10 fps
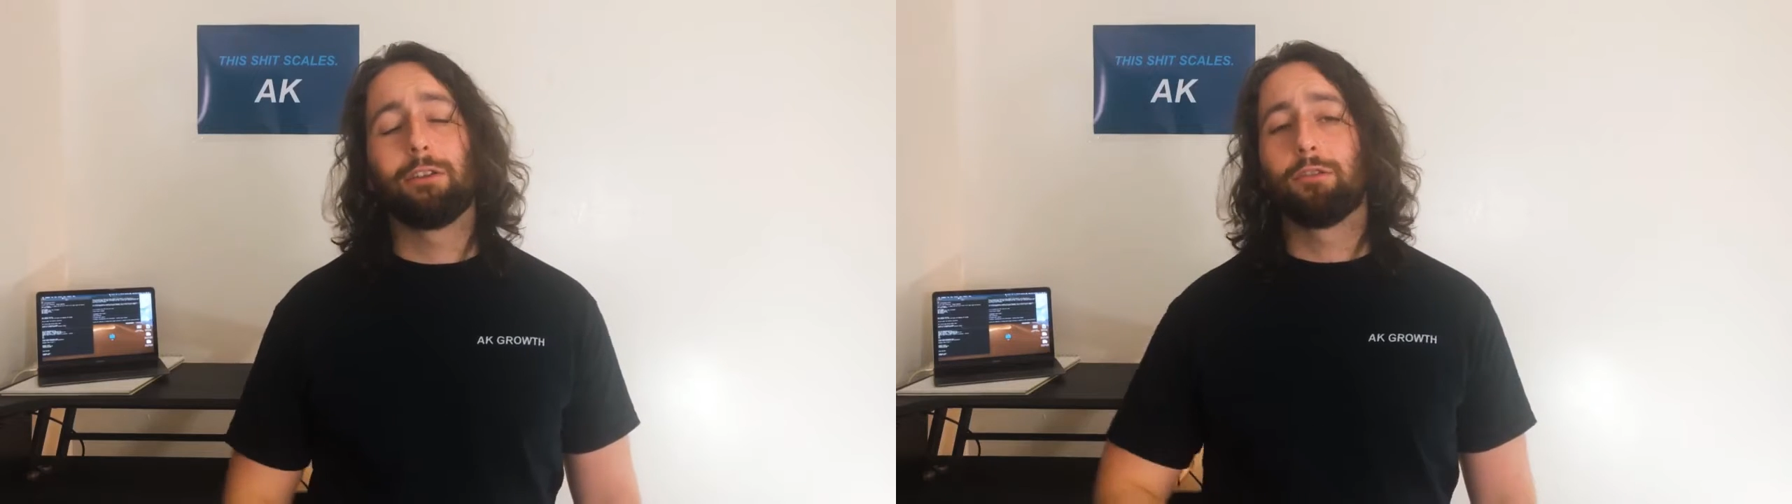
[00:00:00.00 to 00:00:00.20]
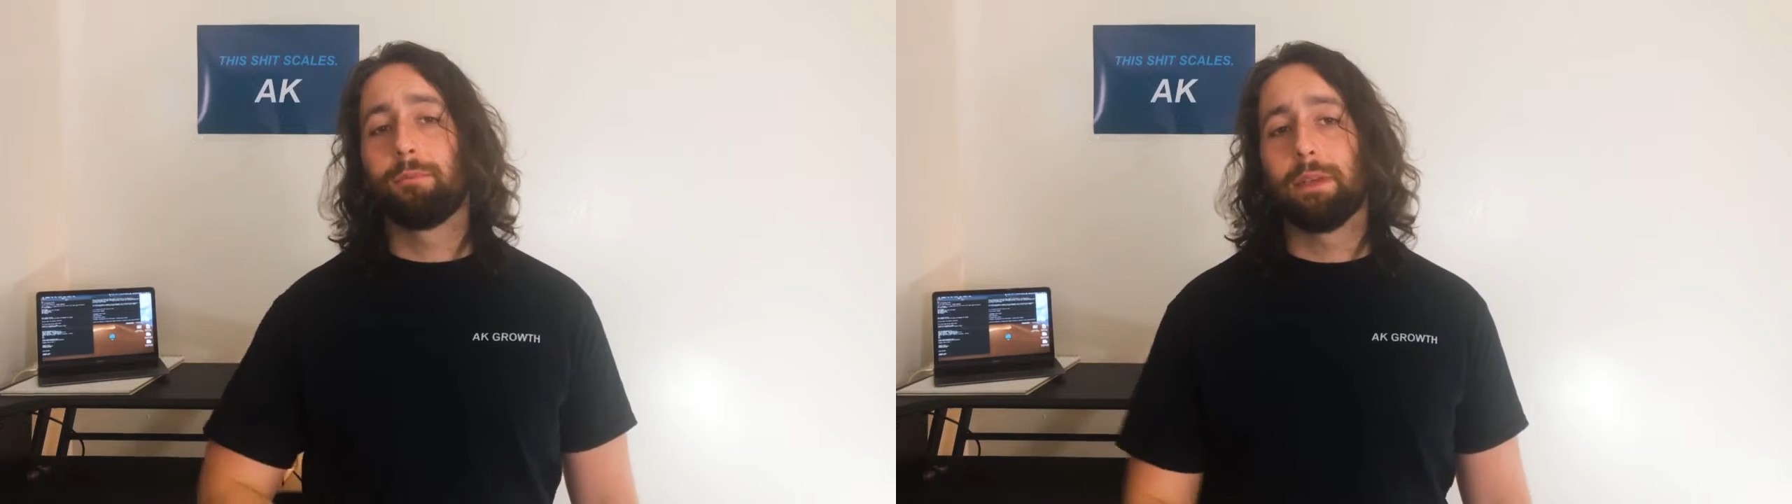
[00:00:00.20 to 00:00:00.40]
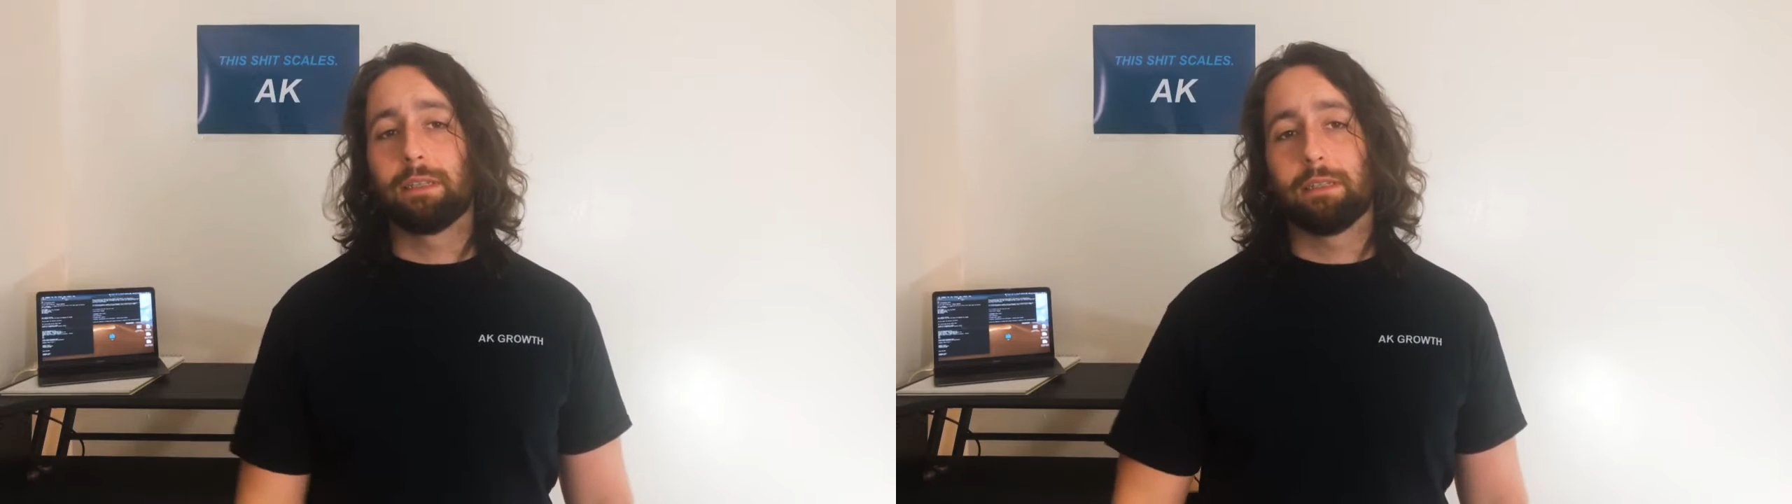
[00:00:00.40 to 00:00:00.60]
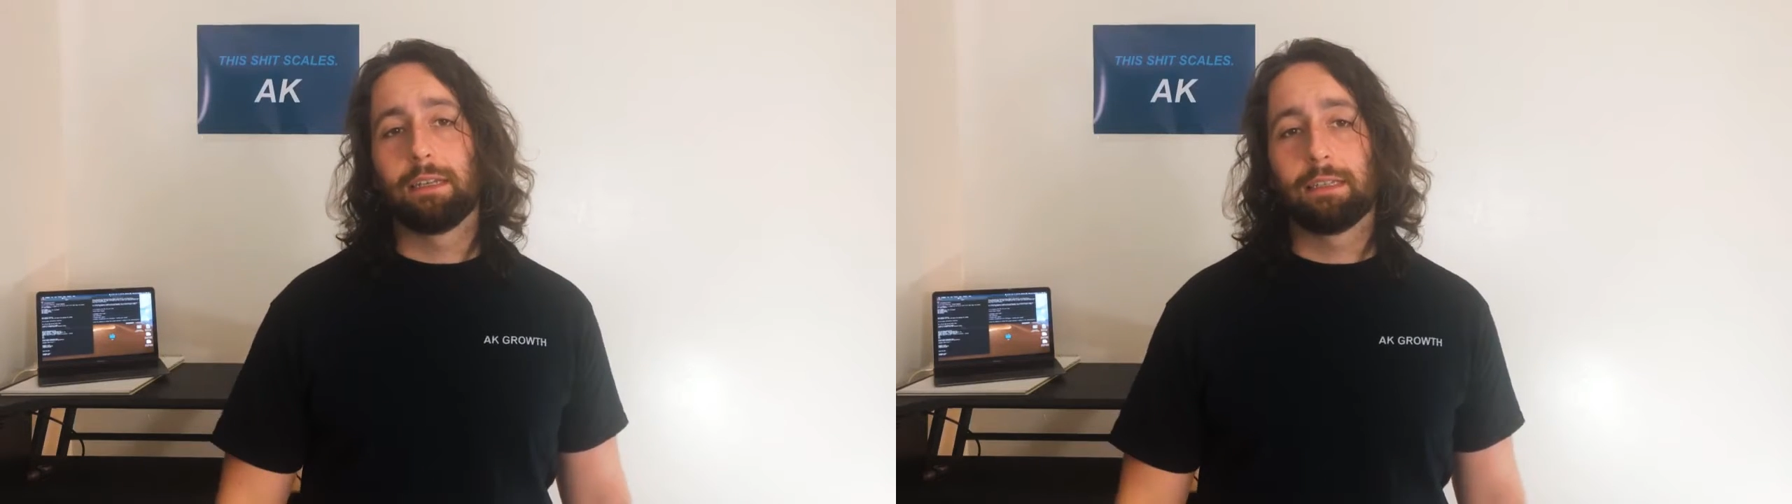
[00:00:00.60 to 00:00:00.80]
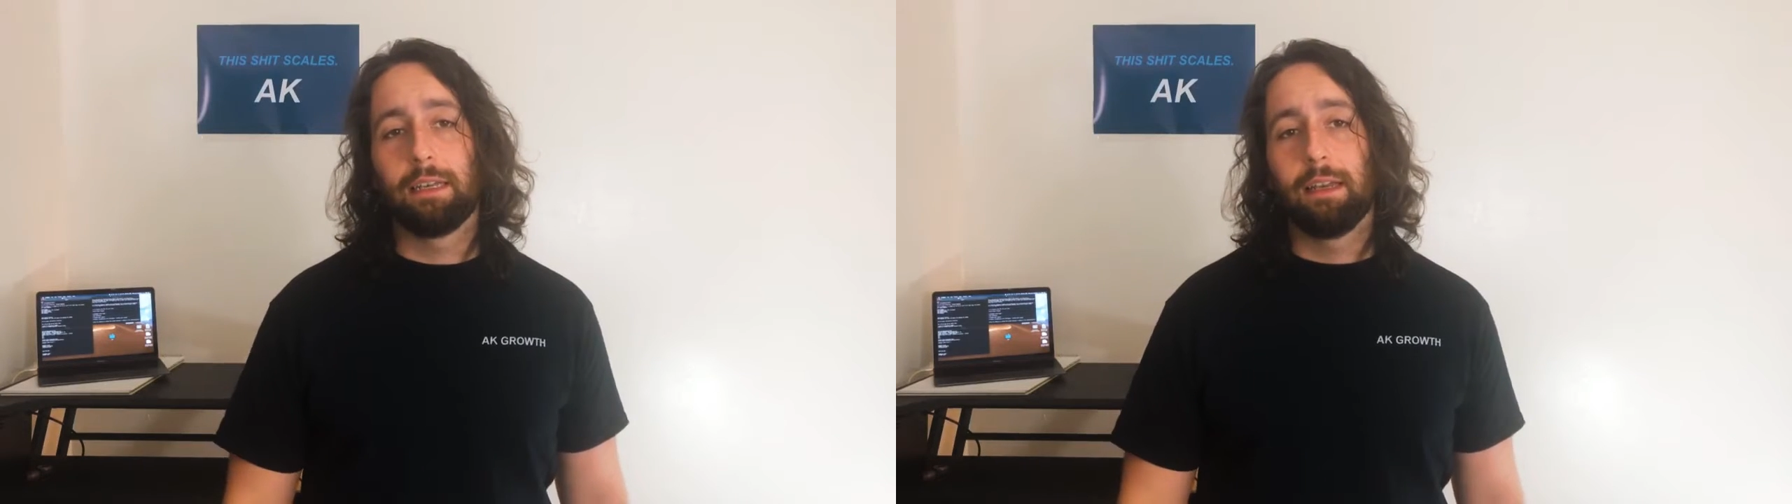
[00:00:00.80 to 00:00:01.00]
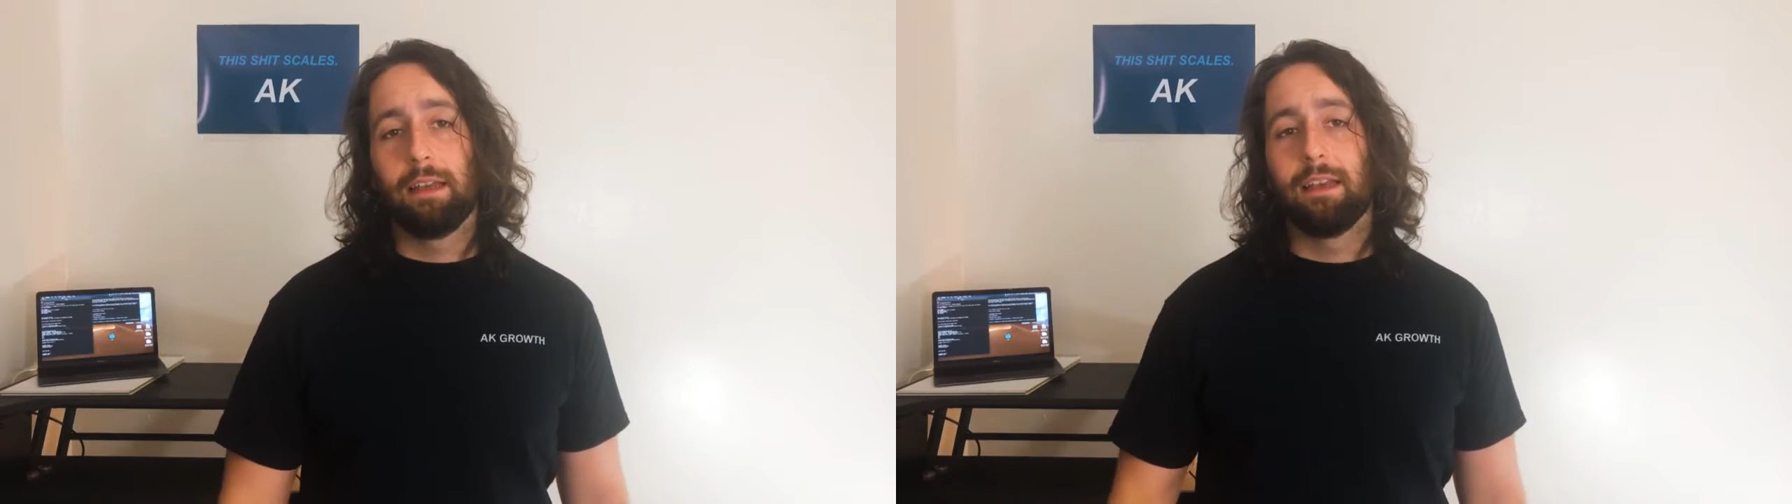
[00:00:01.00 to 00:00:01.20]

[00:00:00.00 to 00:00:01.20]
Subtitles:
on your business.